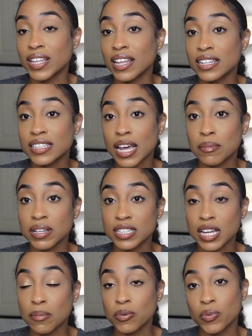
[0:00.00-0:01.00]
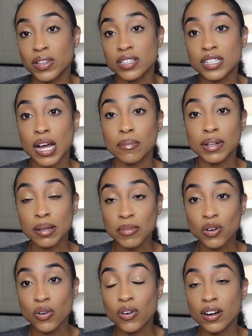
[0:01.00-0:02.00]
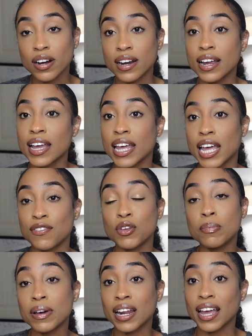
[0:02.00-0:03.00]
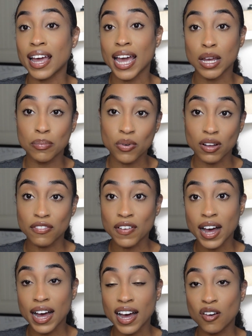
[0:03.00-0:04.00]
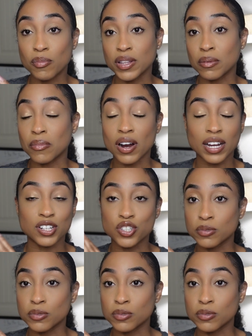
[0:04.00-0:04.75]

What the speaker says: in that same example with the stop limit order, if you put in 8.5, but the market is